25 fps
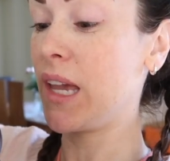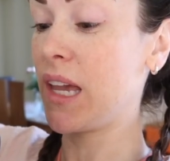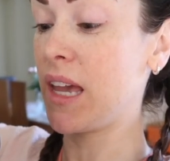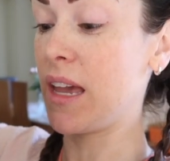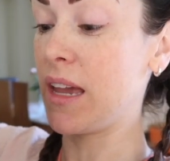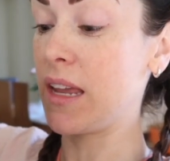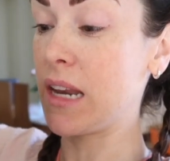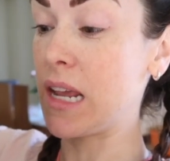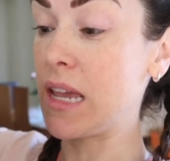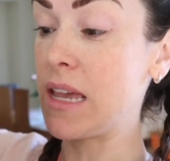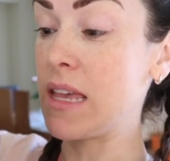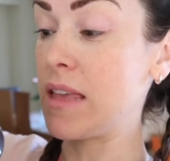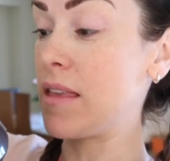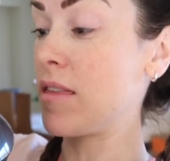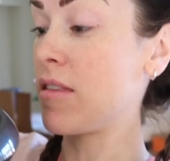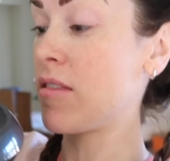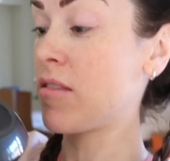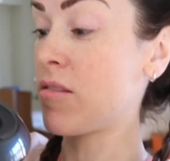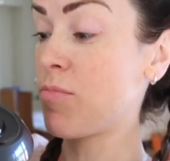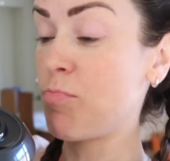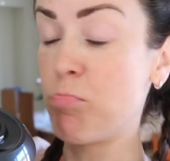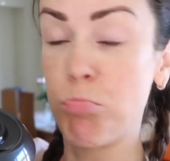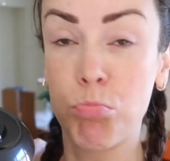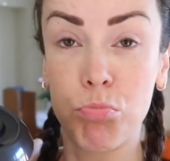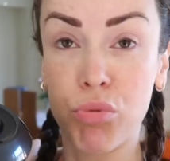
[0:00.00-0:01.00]
It
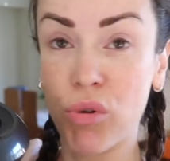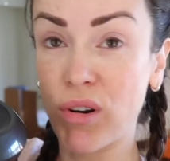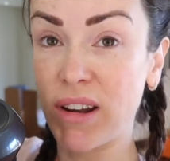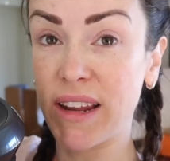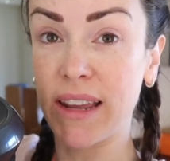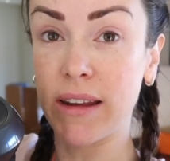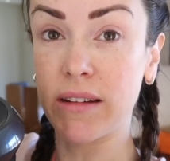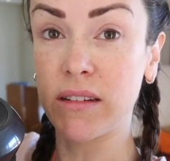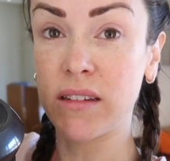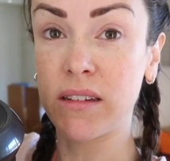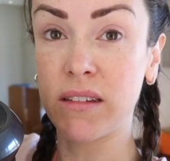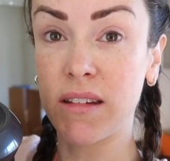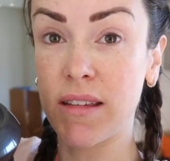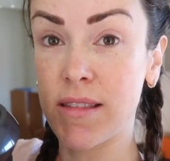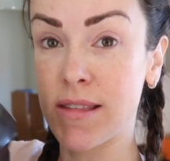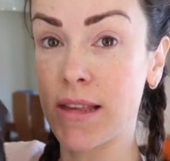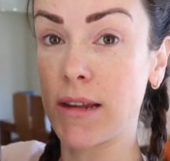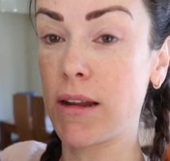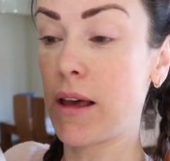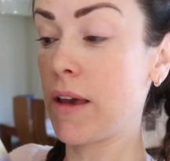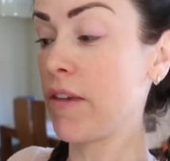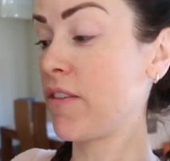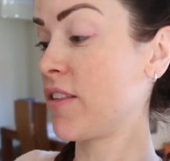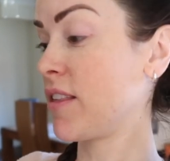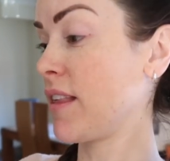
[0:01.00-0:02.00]
is brilliant. It's a
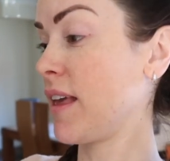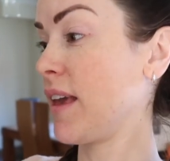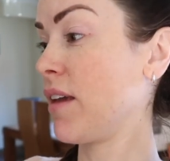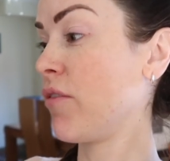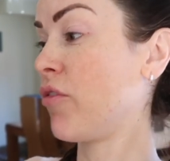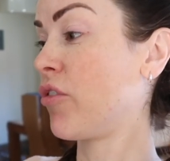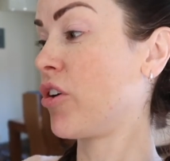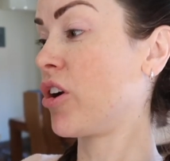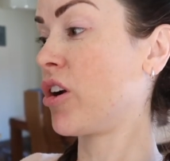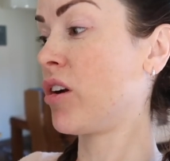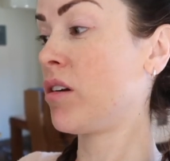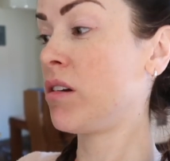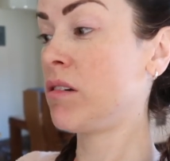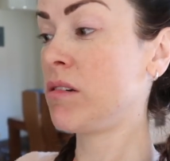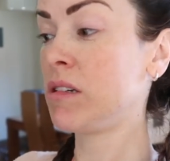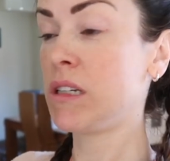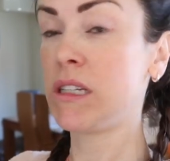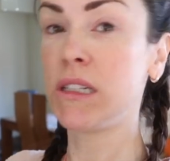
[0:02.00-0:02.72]
lifesaver.